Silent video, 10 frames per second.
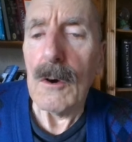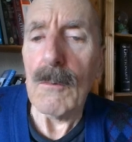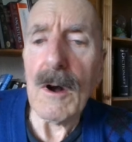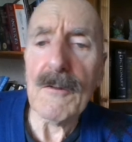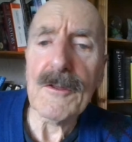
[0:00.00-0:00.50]

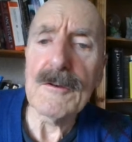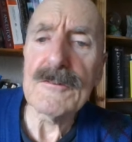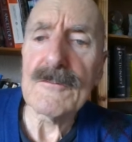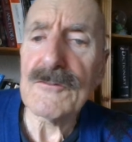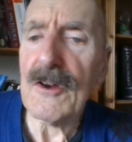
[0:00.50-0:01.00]
While
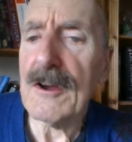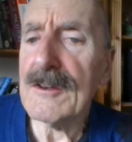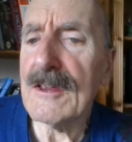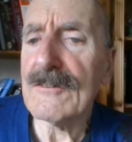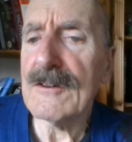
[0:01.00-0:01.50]
those of
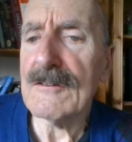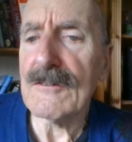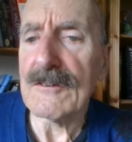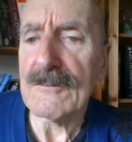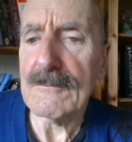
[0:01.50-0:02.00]
Chinese
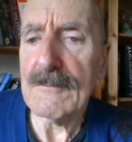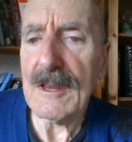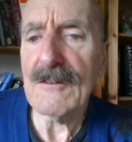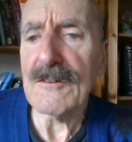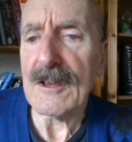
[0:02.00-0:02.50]
and
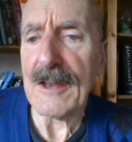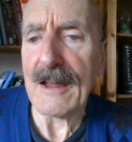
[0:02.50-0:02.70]
Indian